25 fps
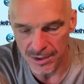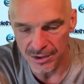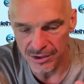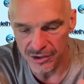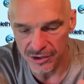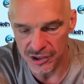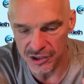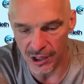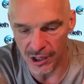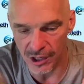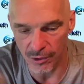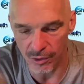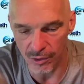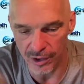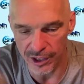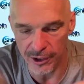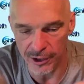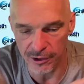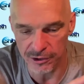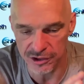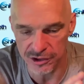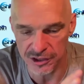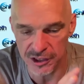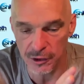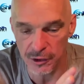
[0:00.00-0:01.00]
So
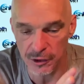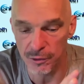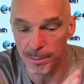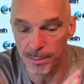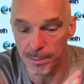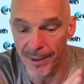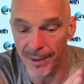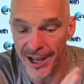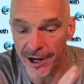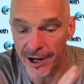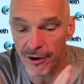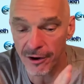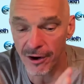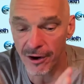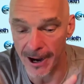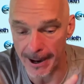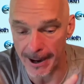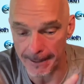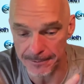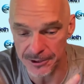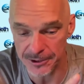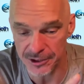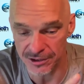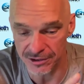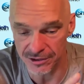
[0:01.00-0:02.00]
here's two better
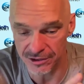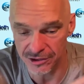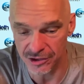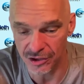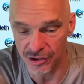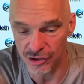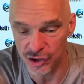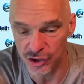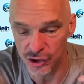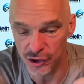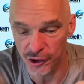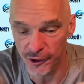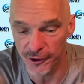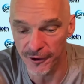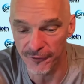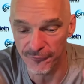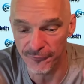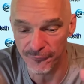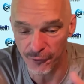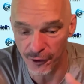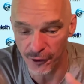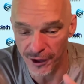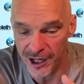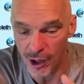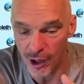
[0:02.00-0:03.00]
options sugar
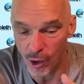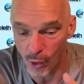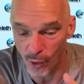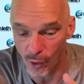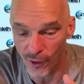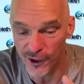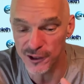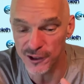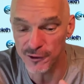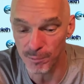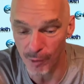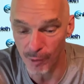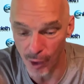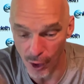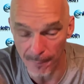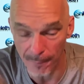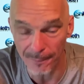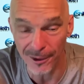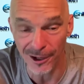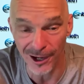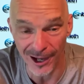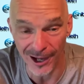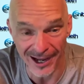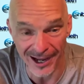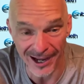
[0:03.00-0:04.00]
free orange
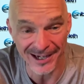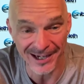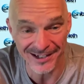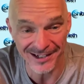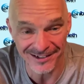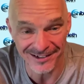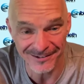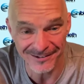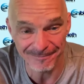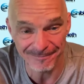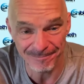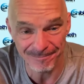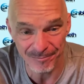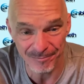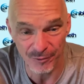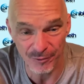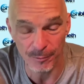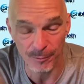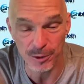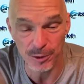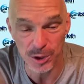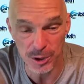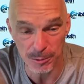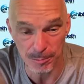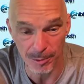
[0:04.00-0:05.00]
marmalade
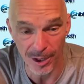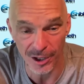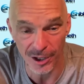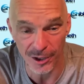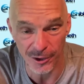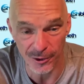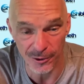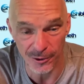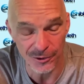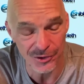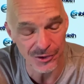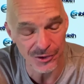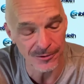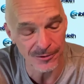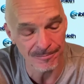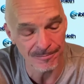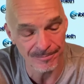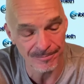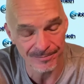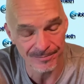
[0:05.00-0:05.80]
from Smuckers